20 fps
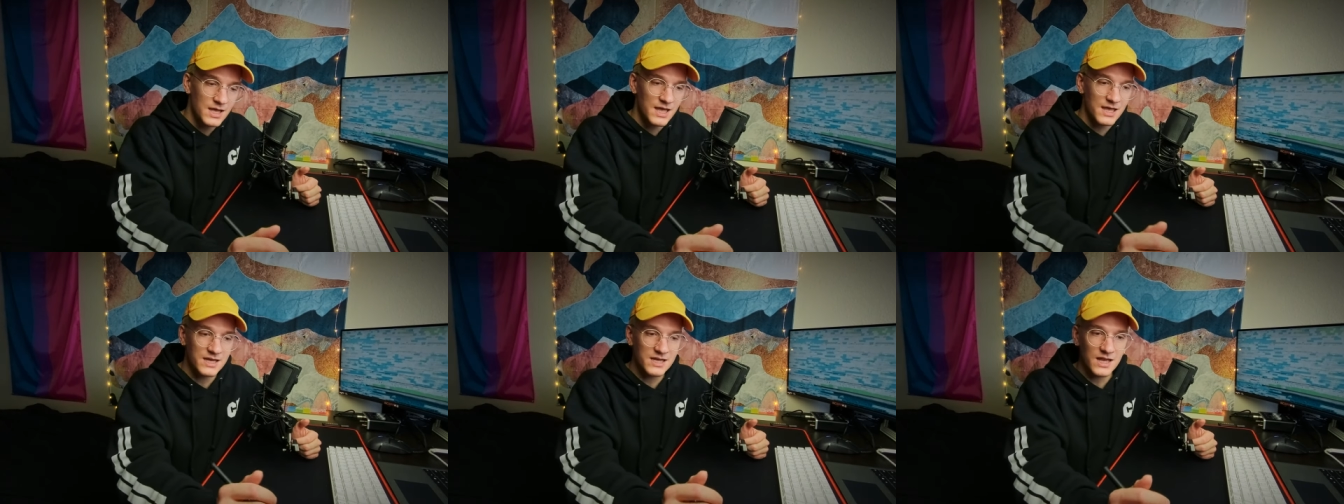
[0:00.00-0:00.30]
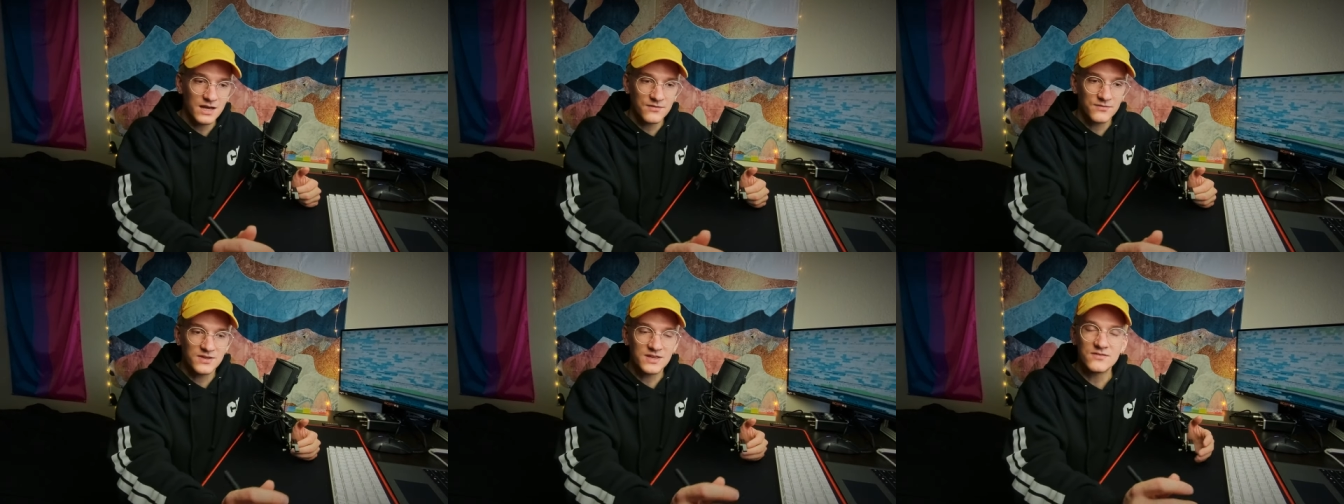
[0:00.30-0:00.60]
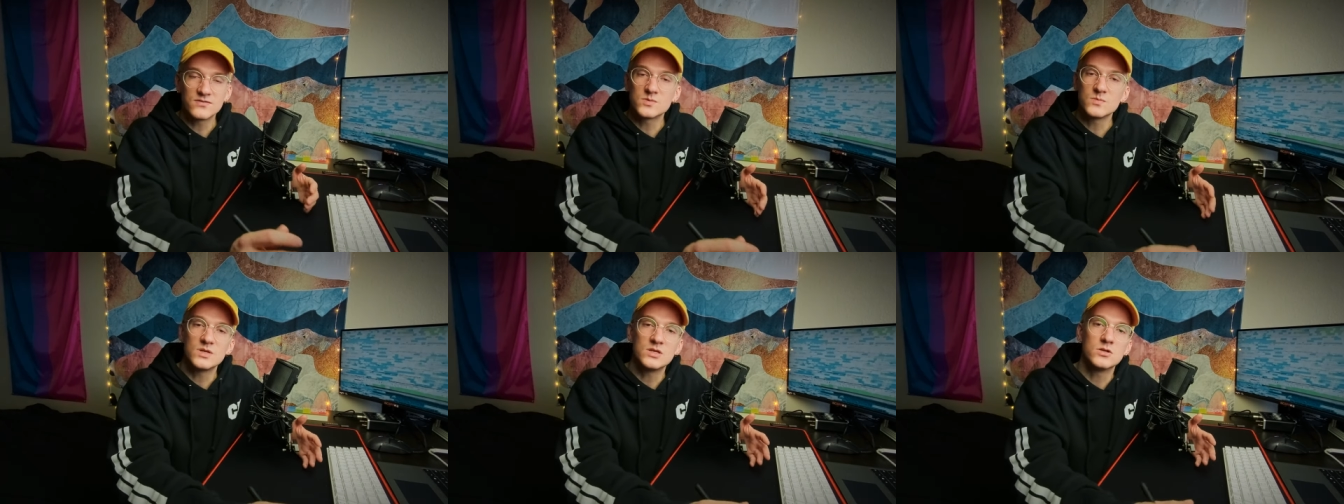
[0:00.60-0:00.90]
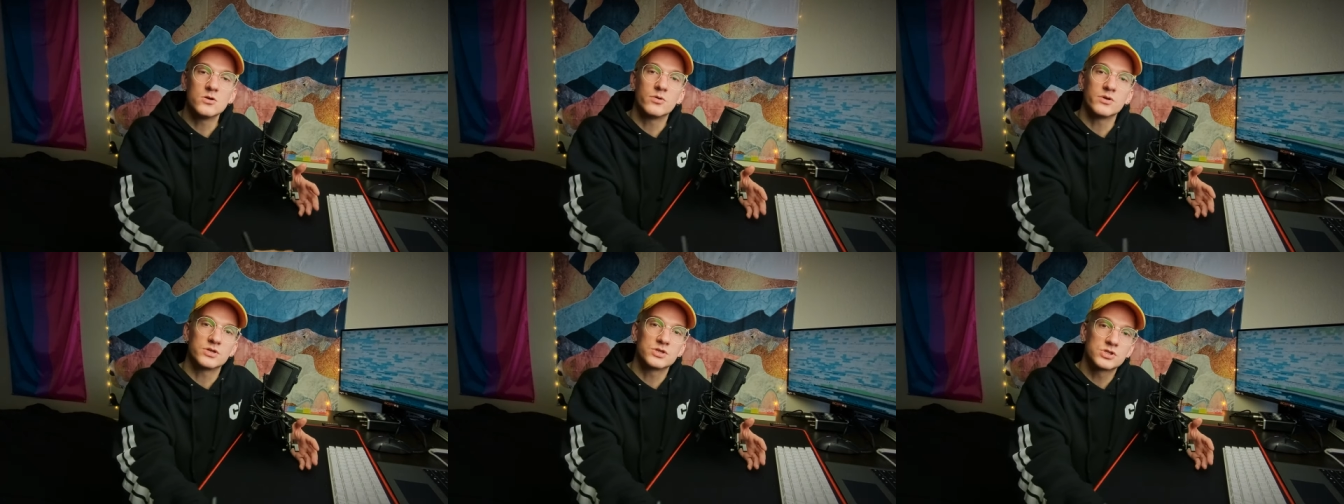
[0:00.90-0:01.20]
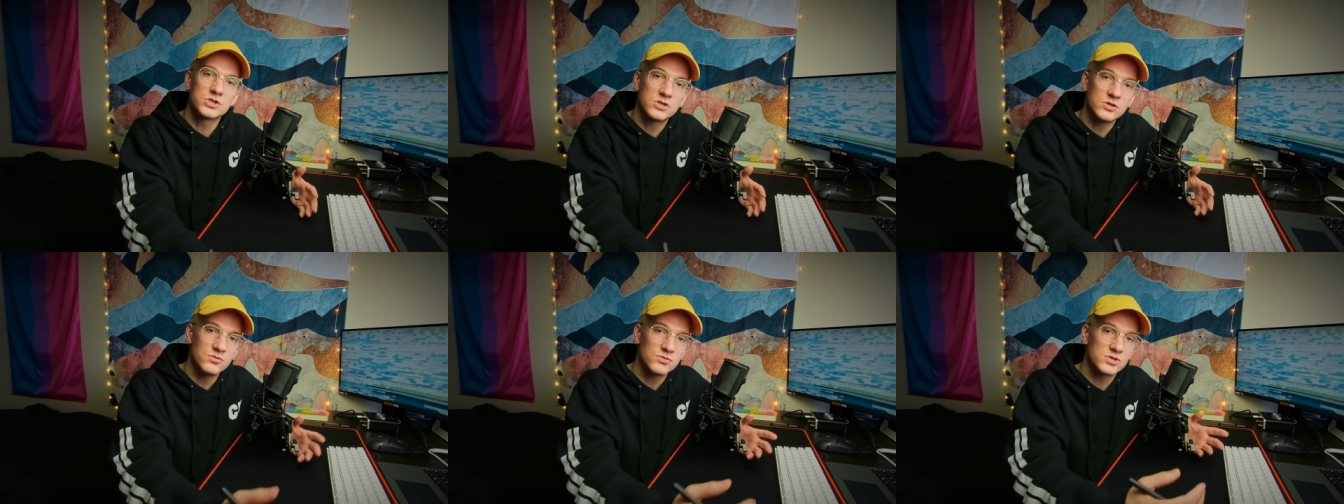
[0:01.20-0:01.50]
and kind of gives me no
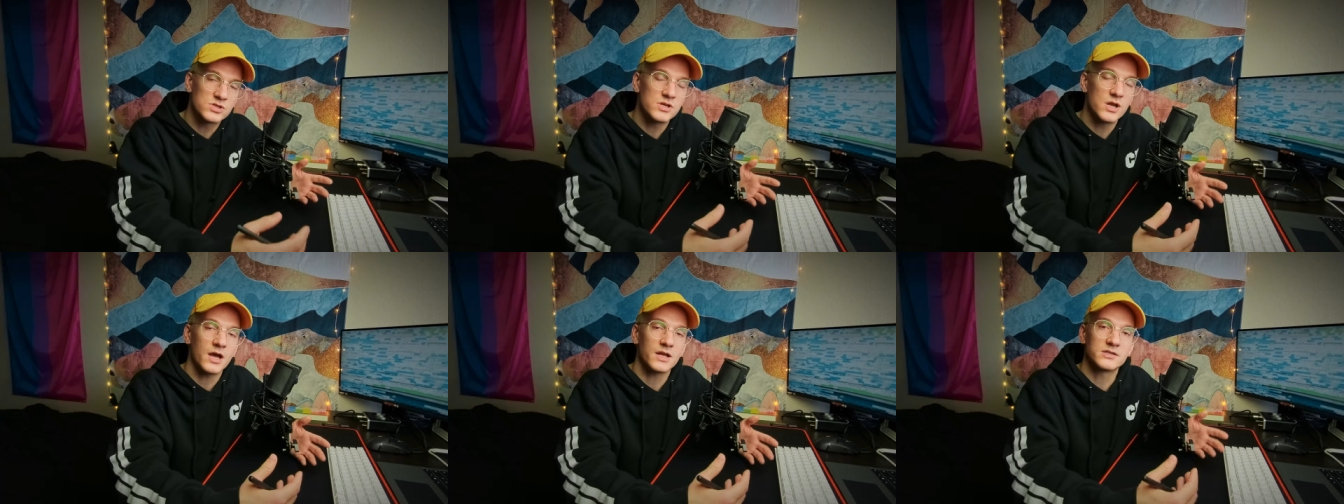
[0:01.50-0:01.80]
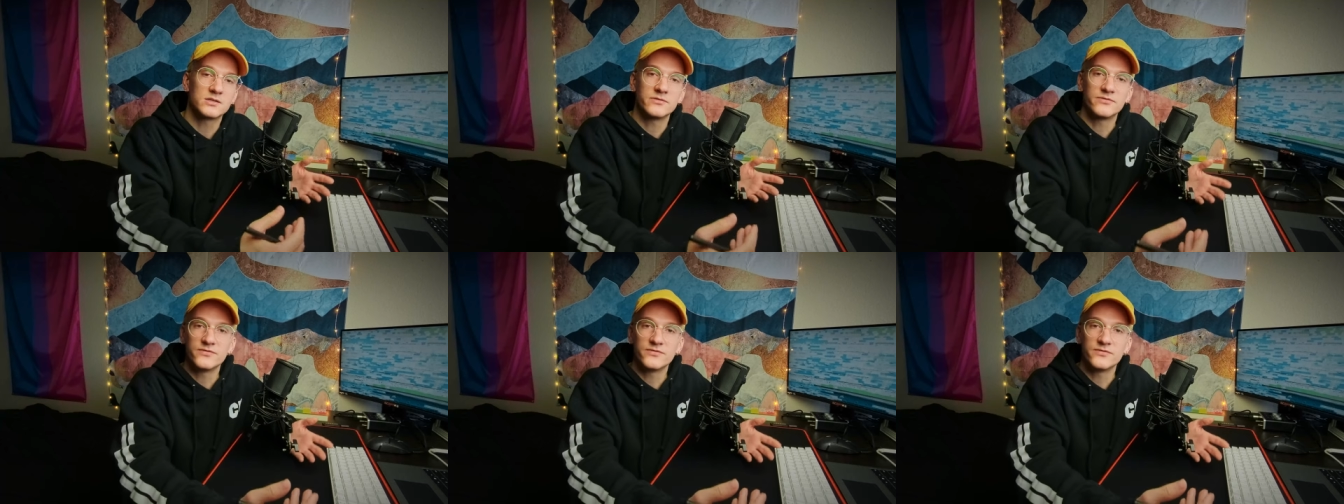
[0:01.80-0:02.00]
excuse not to